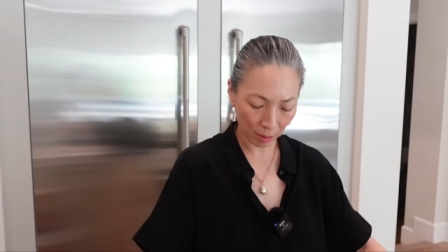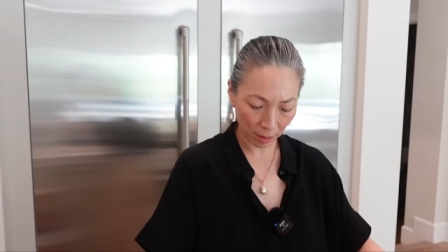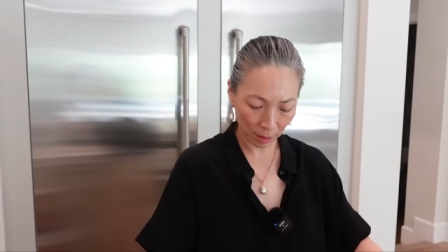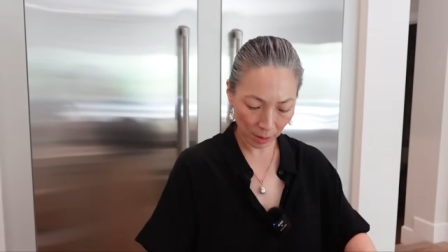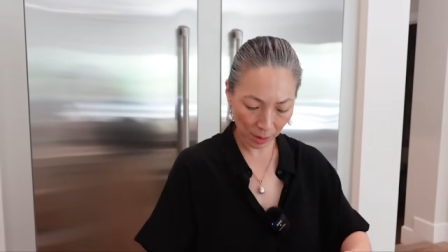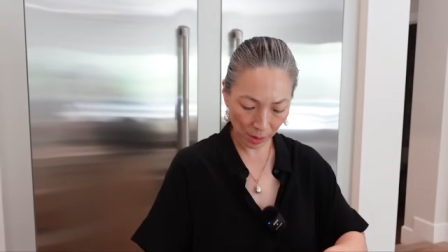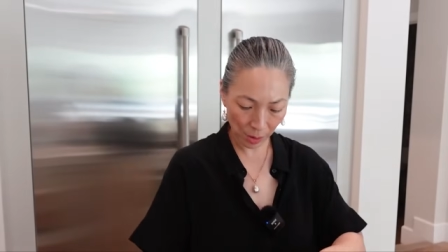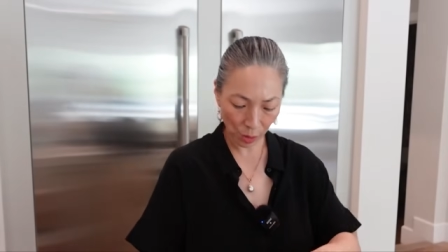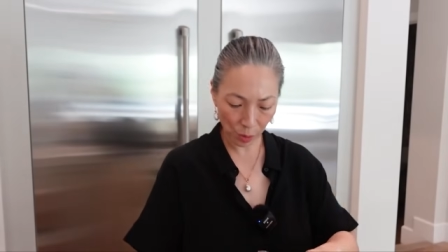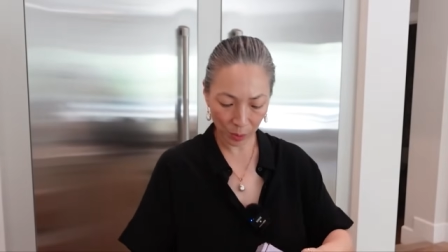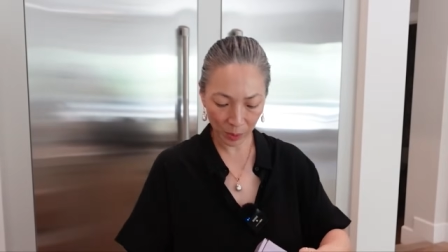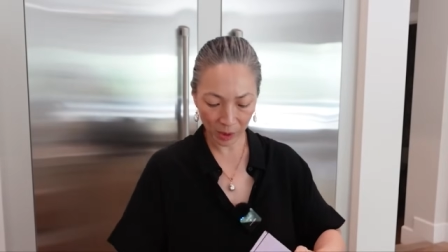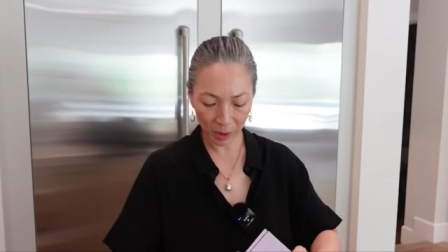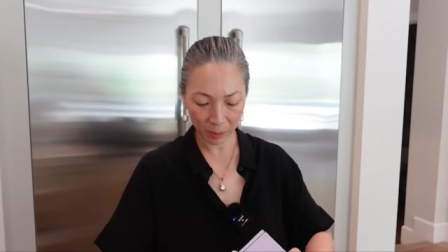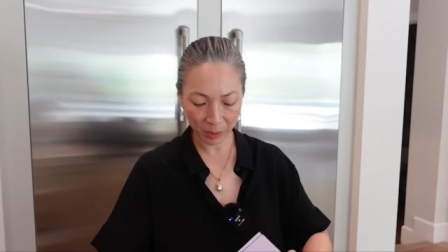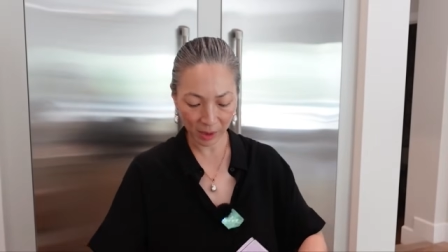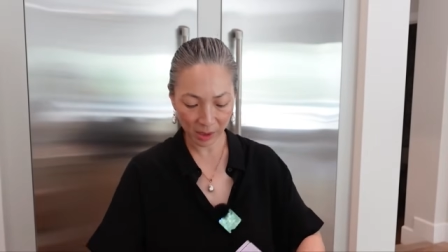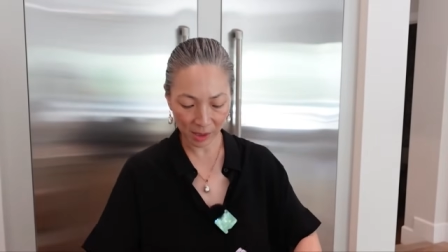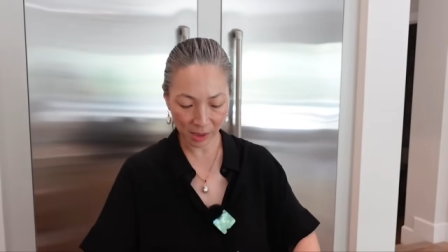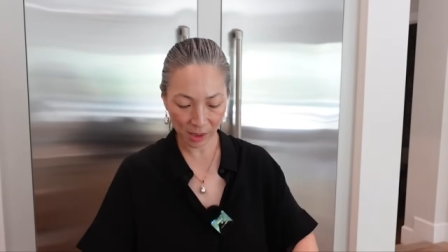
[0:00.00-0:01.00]
Let's open up
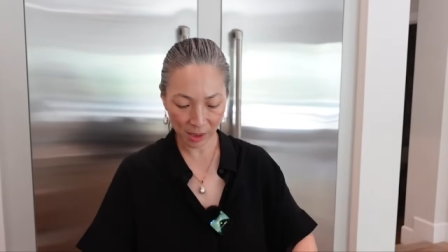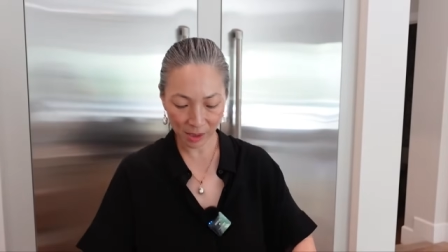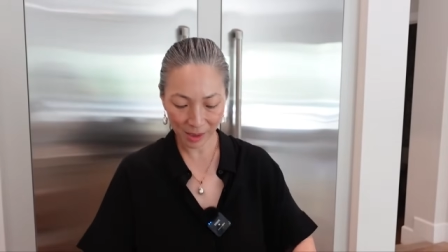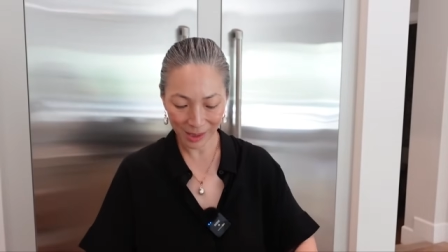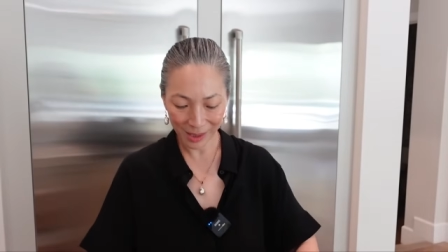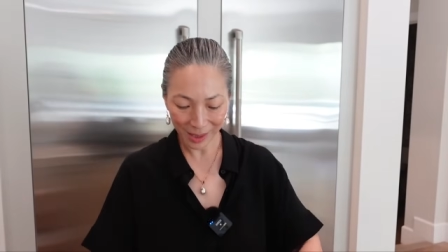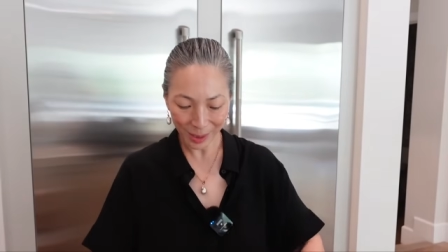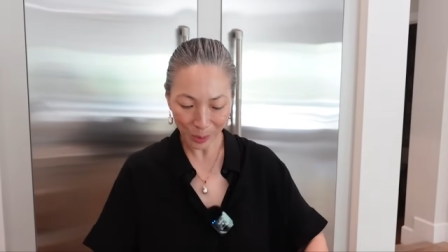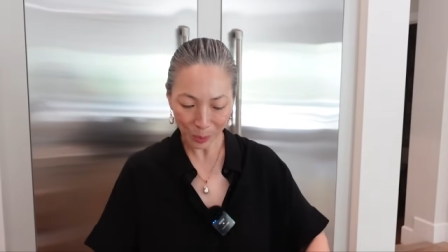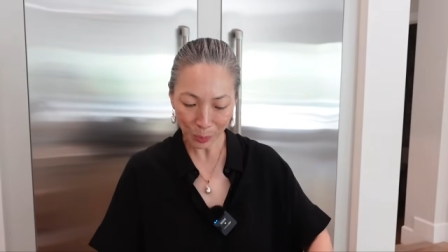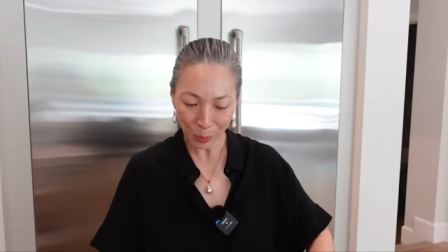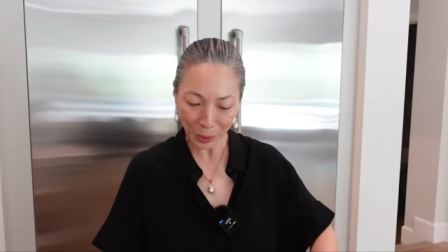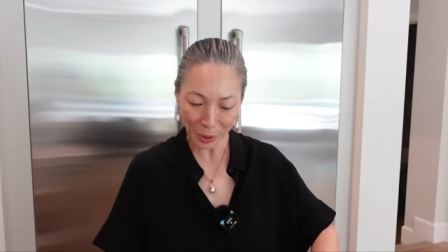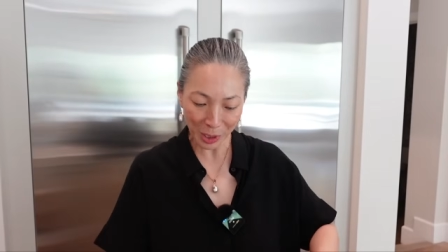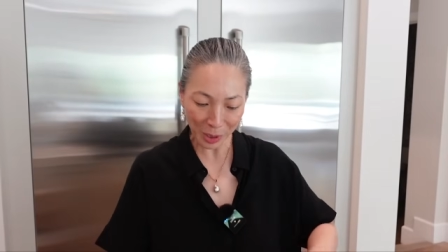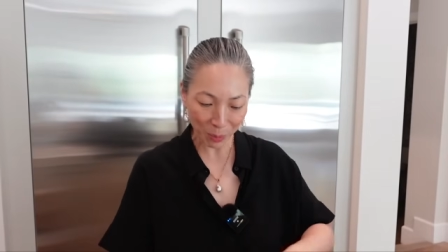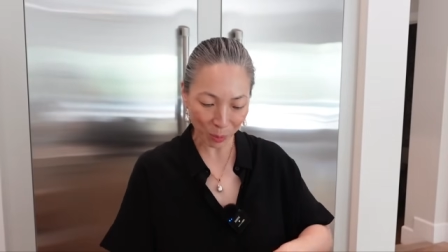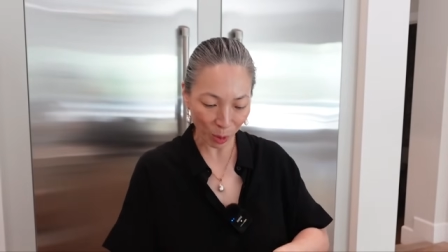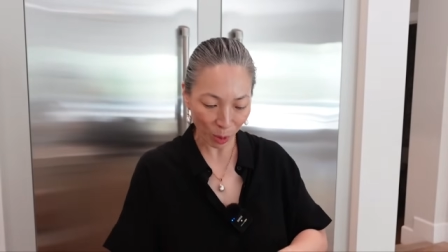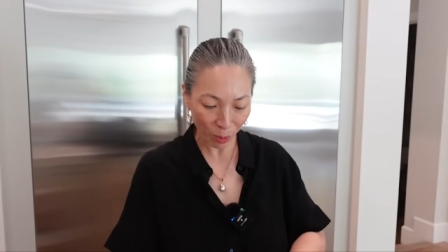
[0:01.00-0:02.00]
this
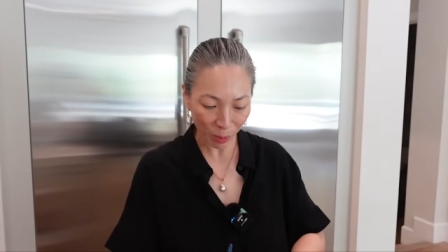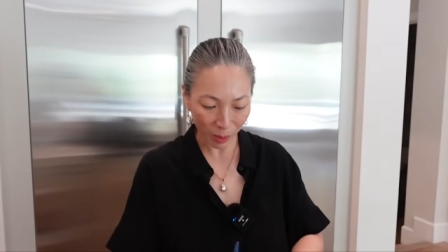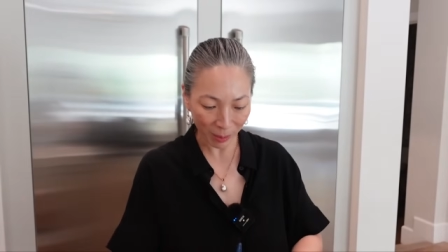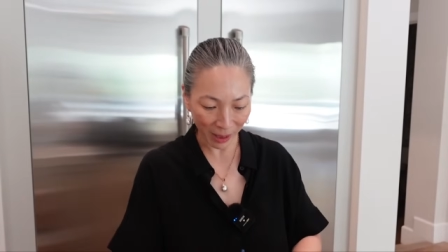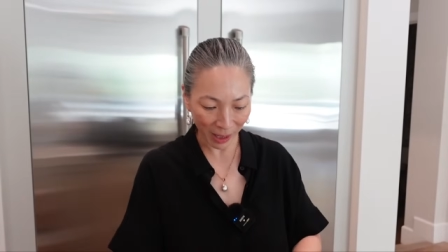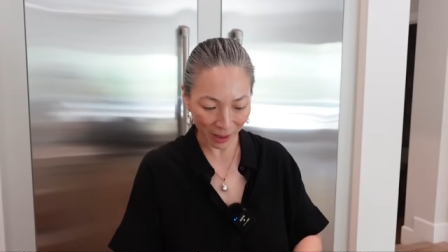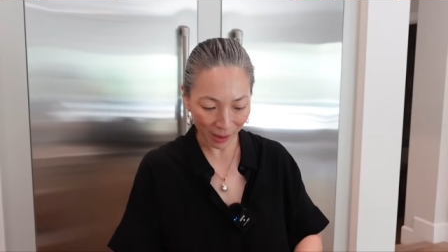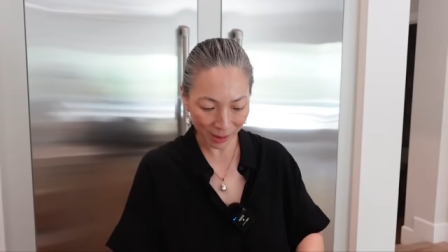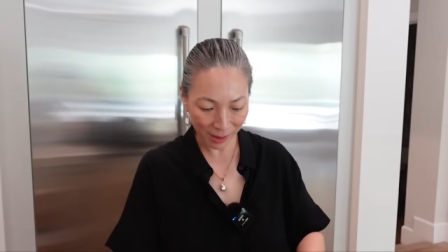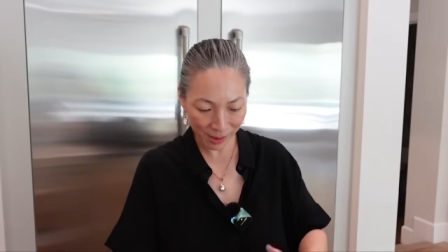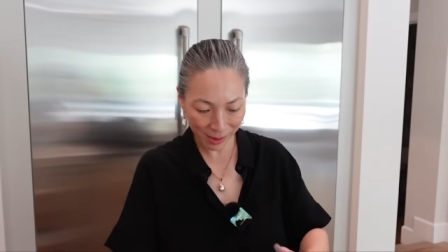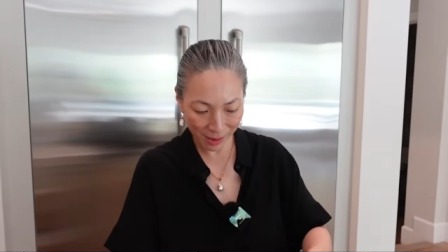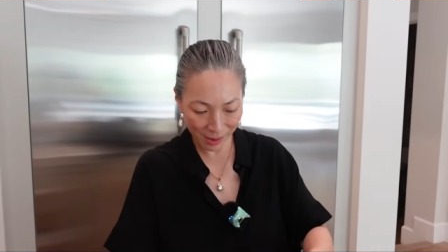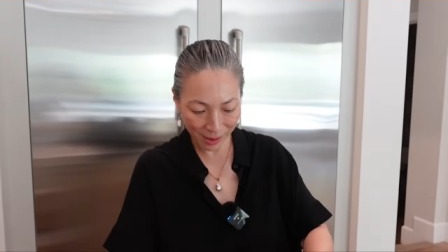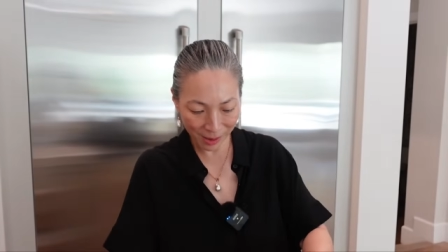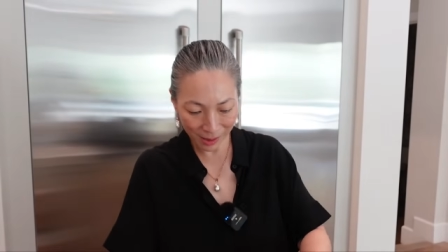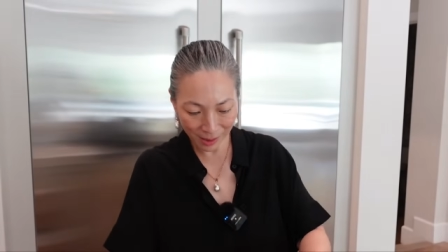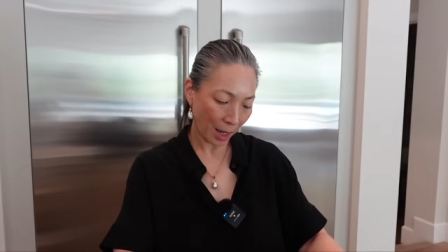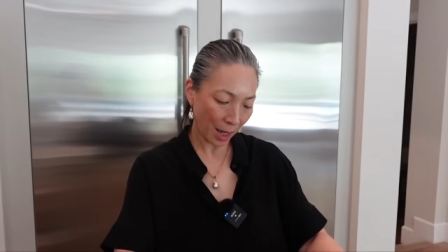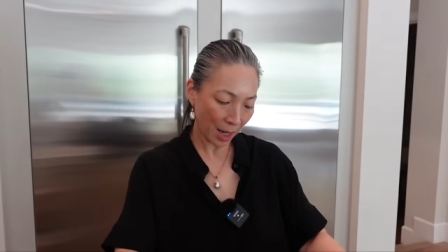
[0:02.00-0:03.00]
pretty purple box.